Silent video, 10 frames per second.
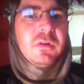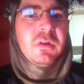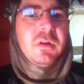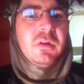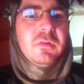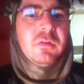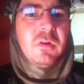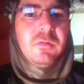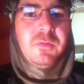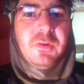You know,
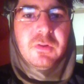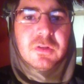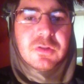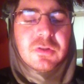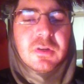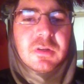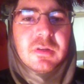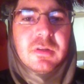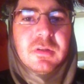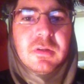don't feel constricted.